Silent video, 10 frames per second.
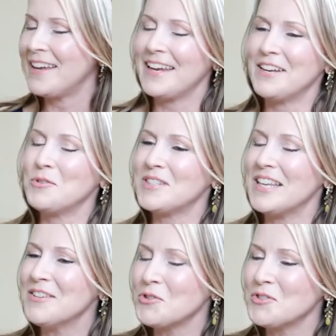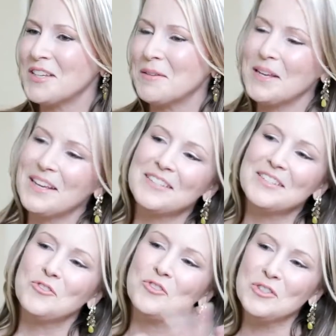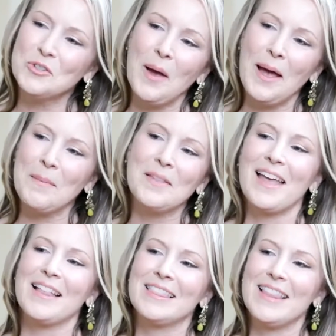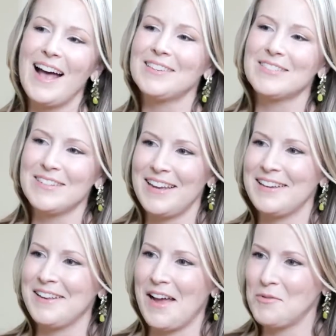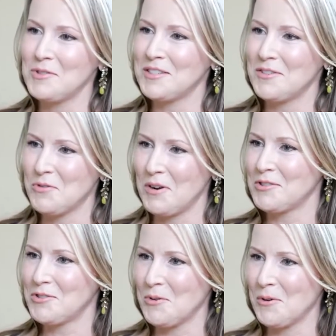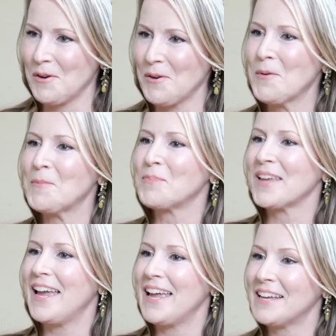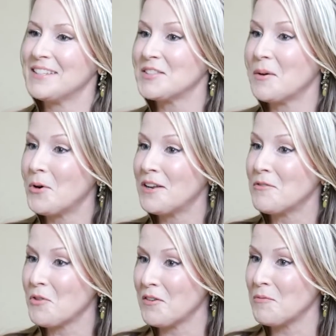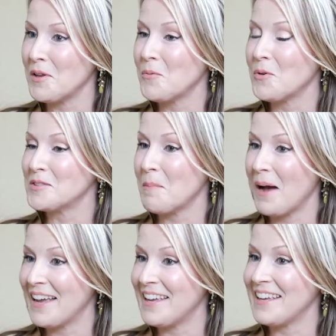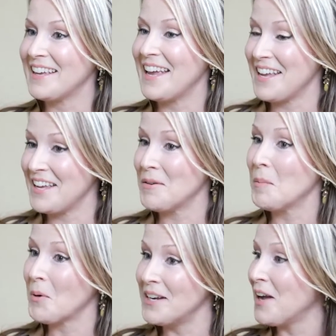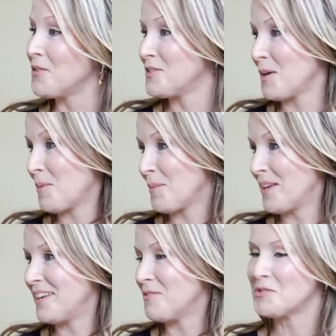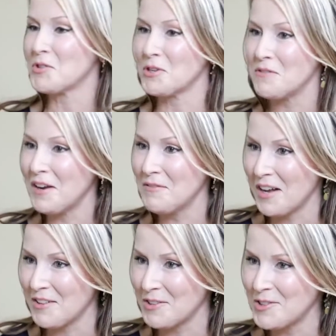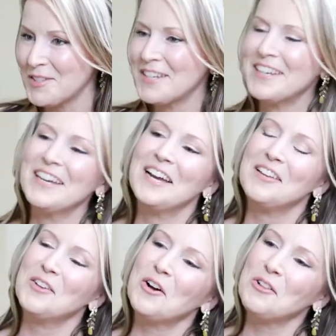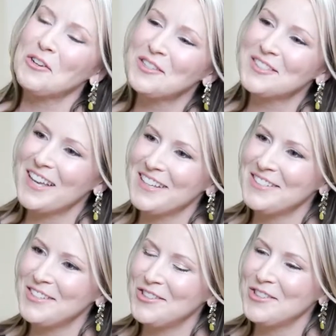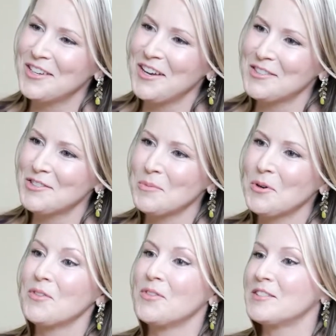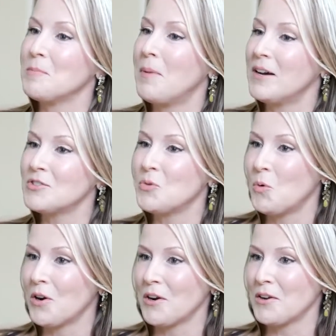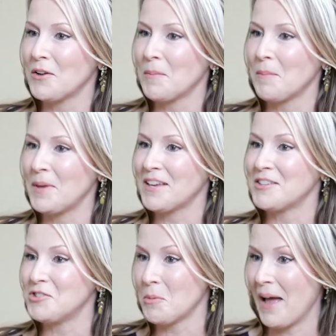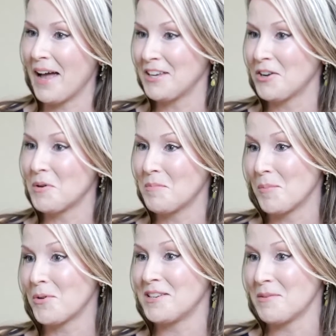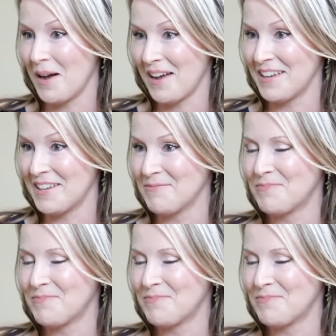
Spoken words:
And it was interesting because it just so happened that last night I was in a drugstore and someone in front of me was buying a brain health supplement, and it was $35. And the clerk said to the customer, this must work because you're back here remembering to buy it.